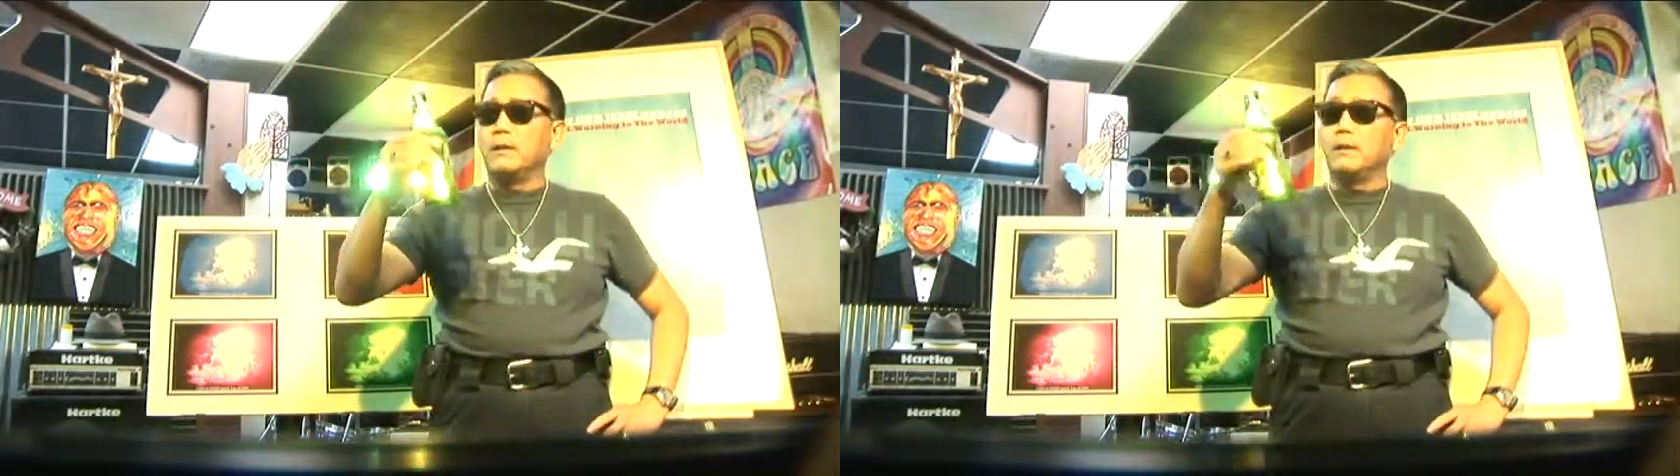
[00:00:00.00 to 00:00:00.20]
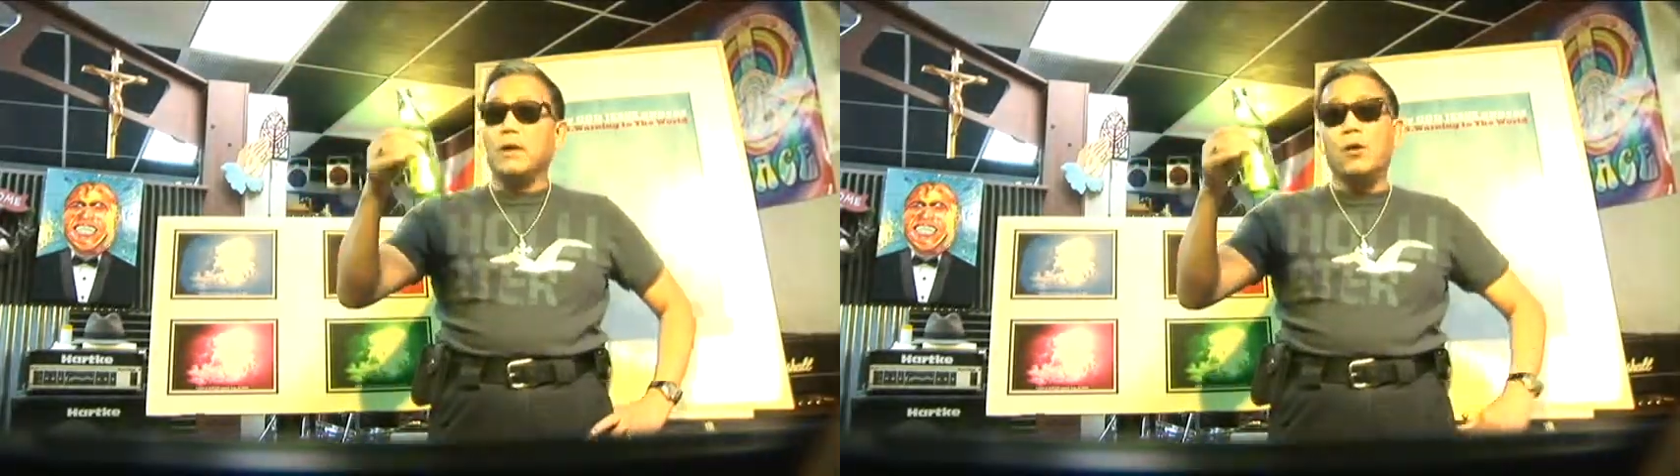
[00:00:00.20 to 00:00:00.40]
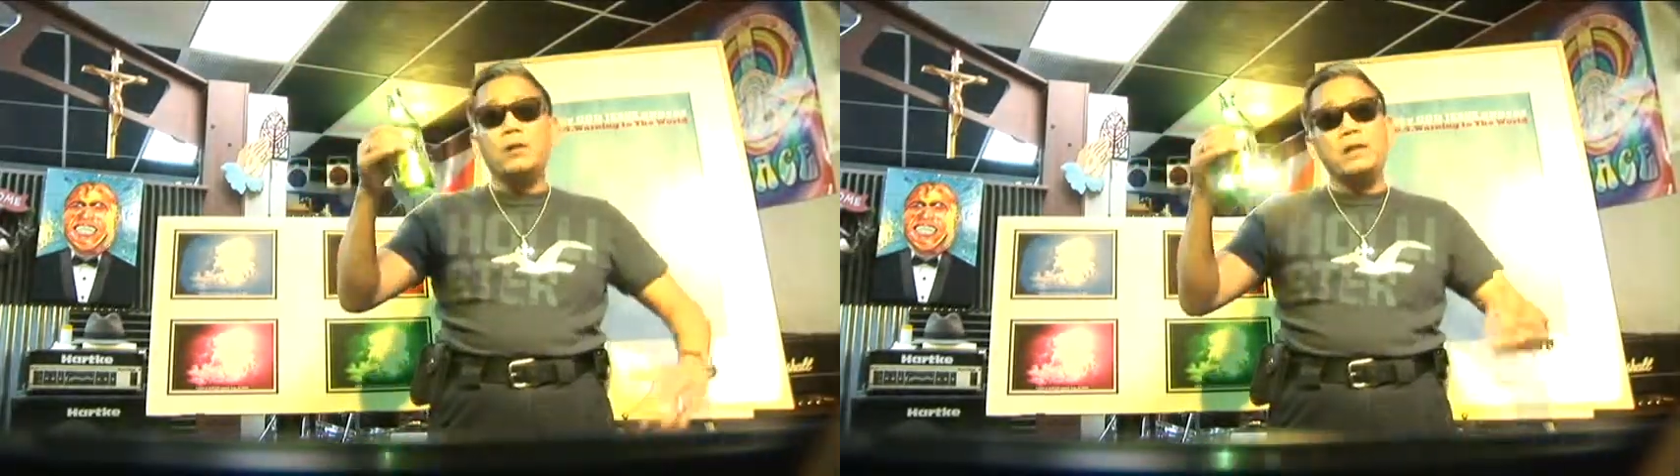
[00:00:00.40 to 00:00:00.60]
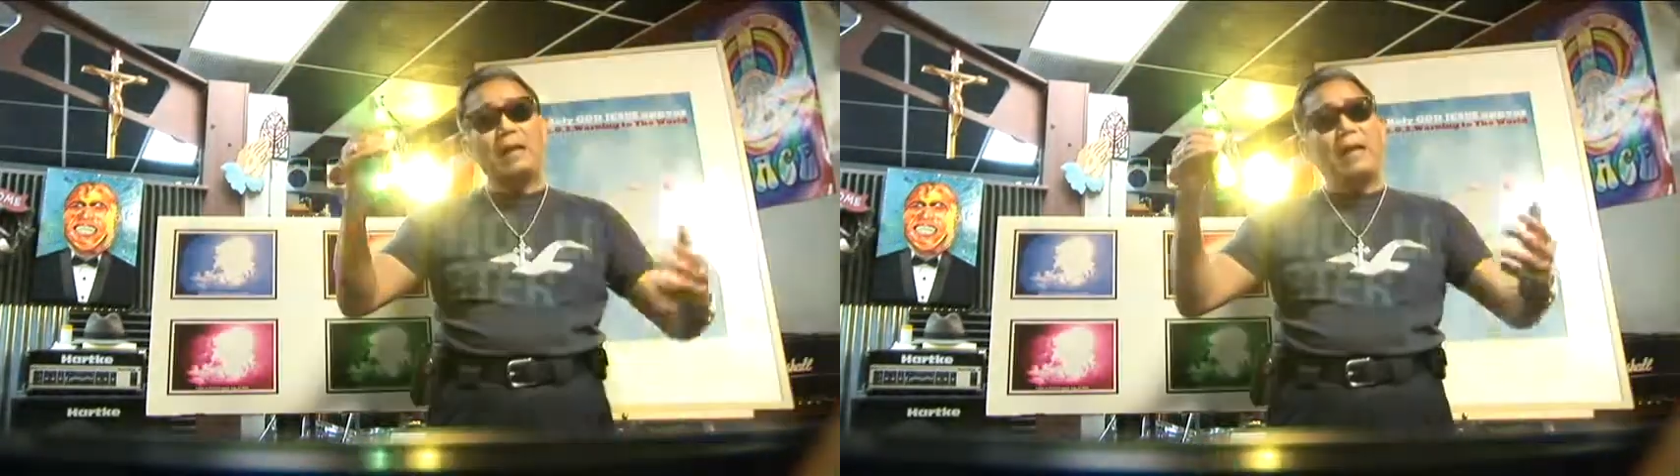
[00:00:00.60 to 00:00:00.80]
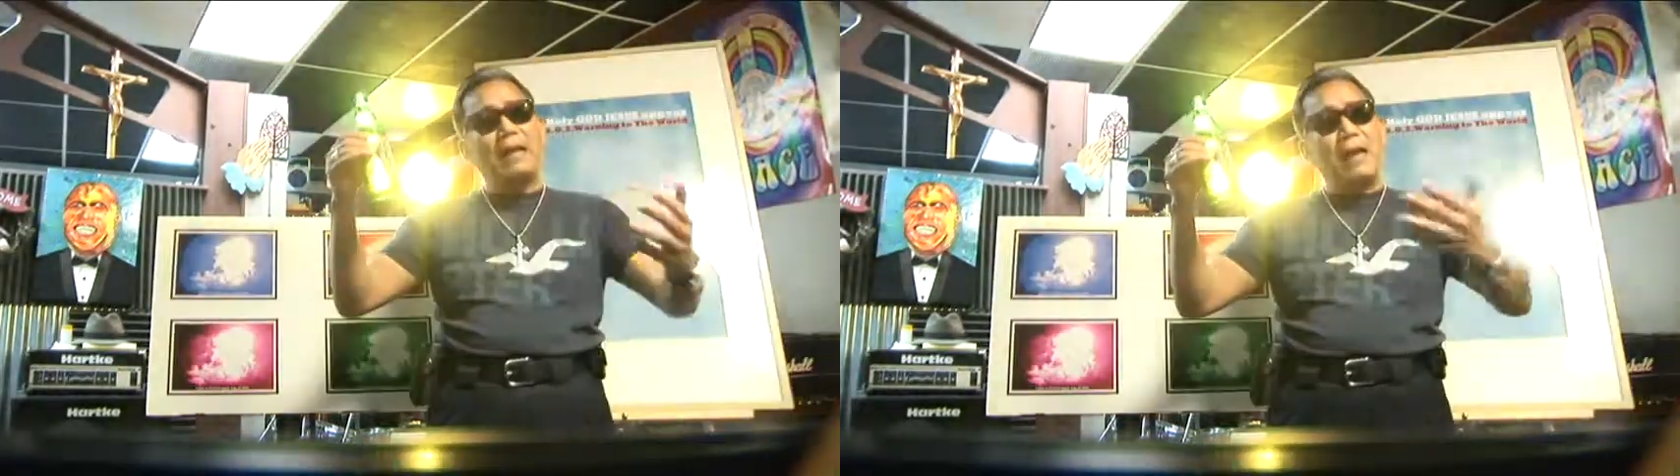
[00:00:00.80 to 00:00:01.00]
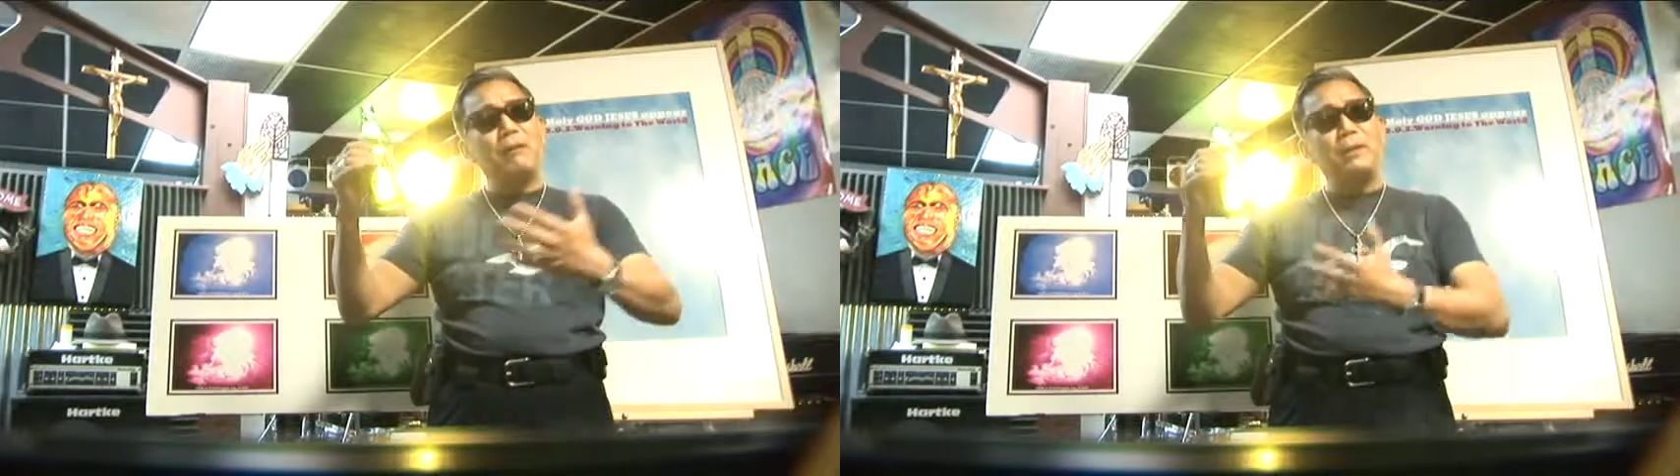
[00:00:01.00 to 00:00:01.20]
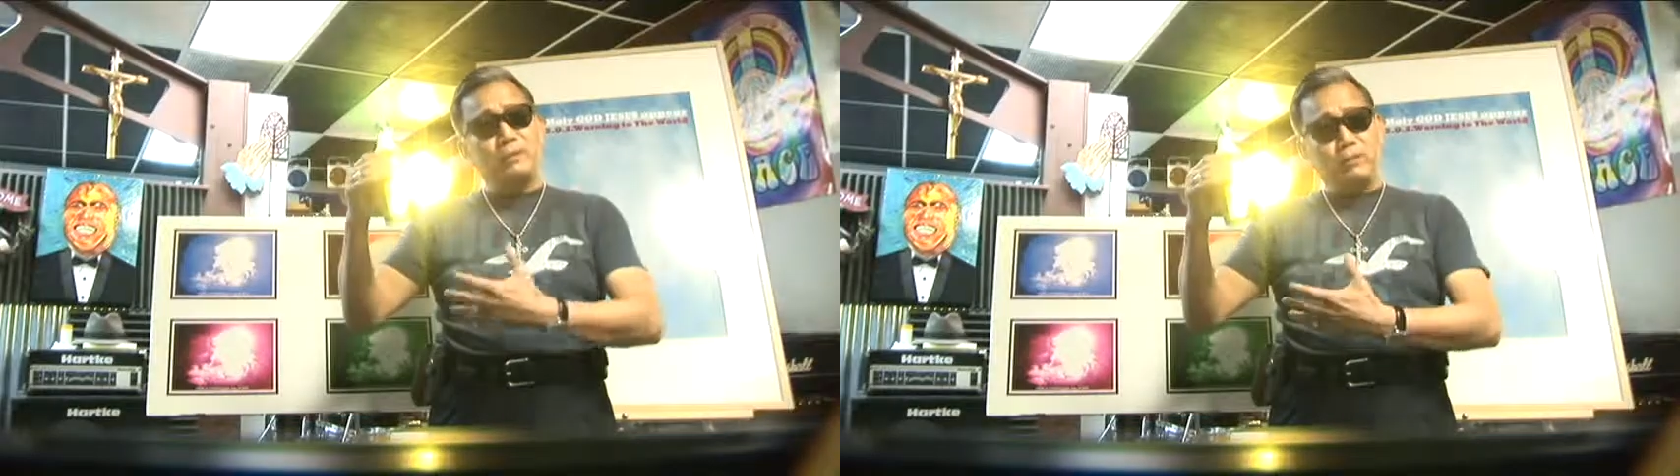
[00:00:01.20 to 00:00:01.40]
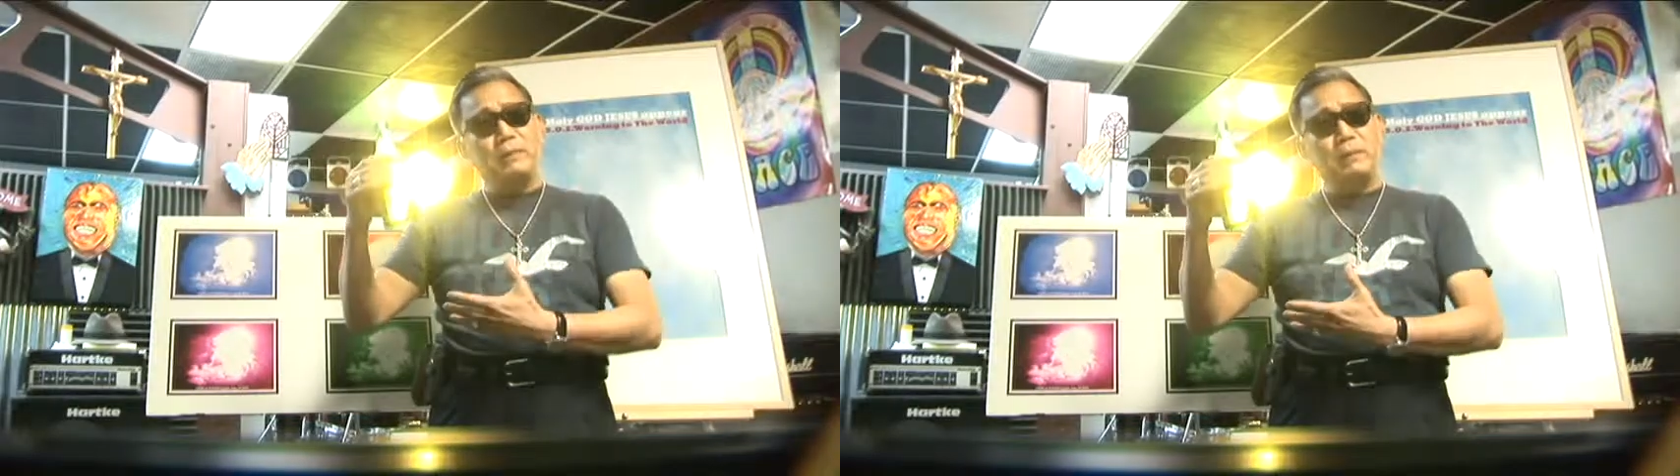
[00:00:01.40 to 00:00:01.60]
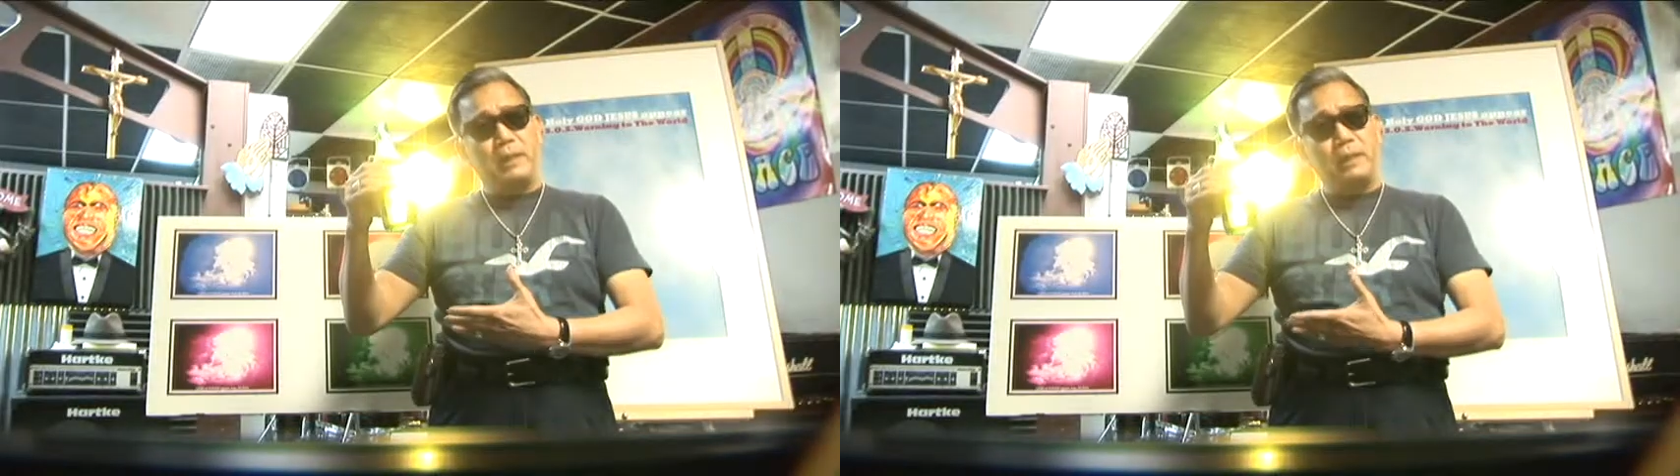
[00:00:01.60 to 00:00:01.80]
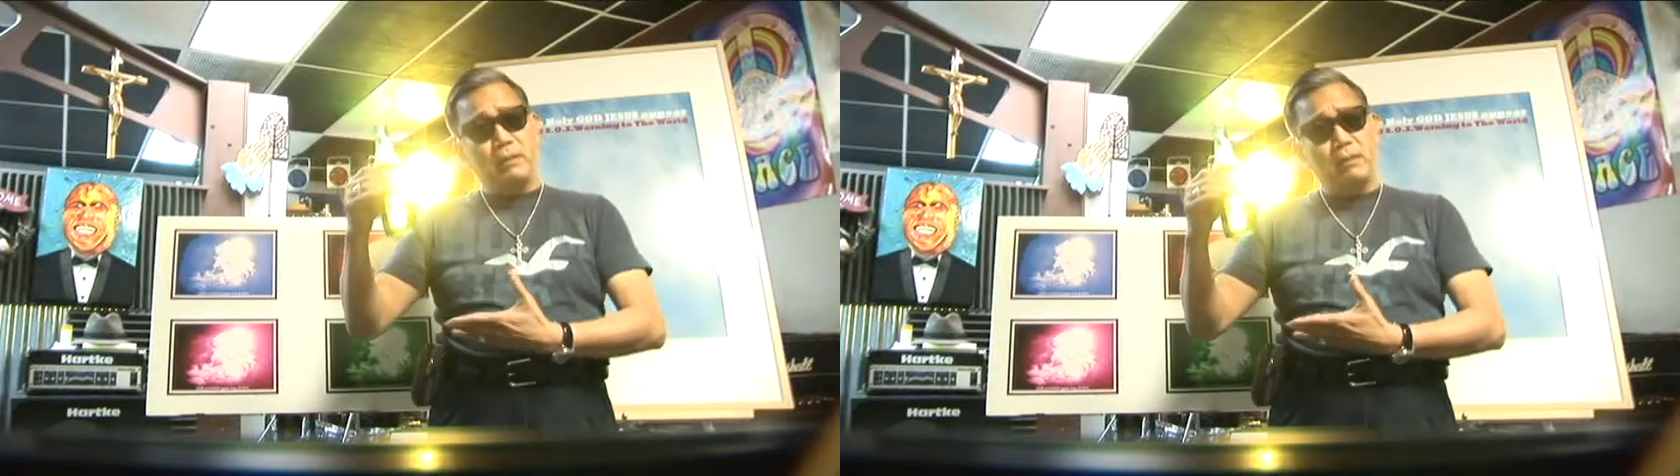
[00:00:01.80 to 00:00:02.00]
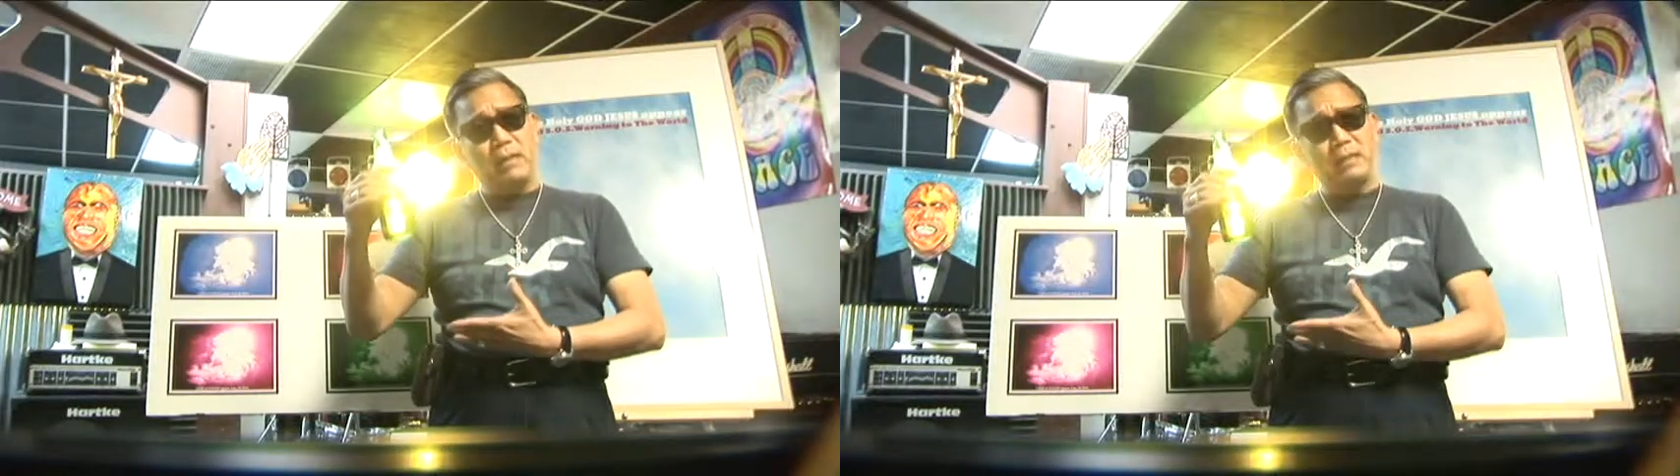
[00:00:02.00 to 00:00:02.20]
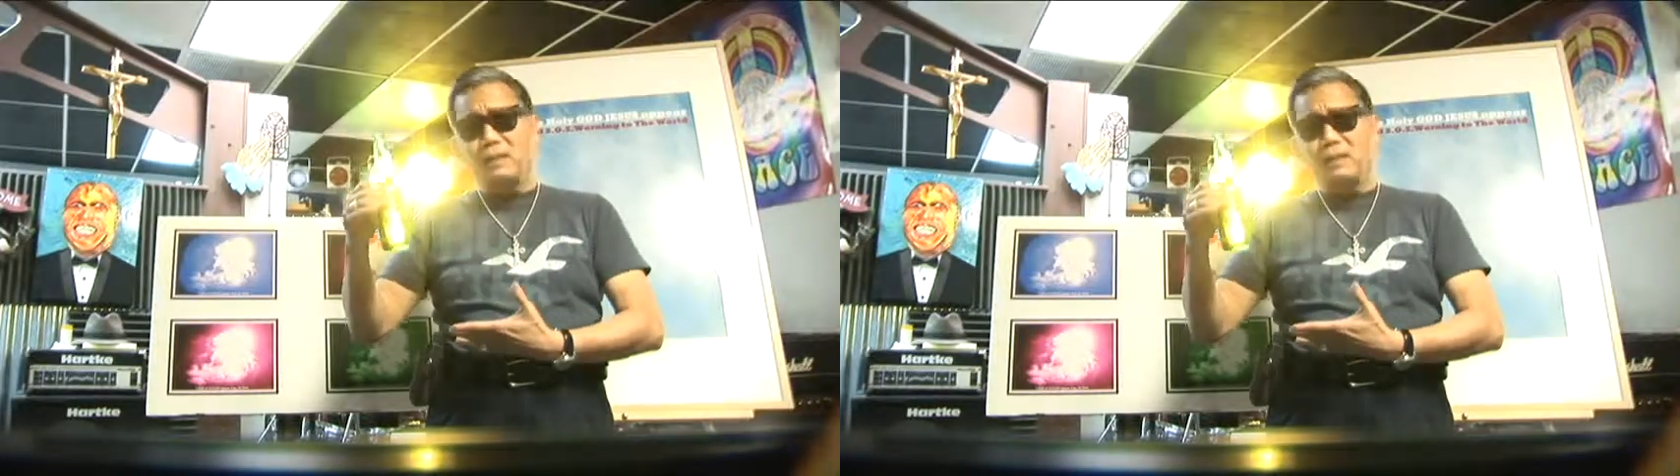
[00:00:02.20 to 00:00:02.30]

The Holy God allow me to drink beer, you know that?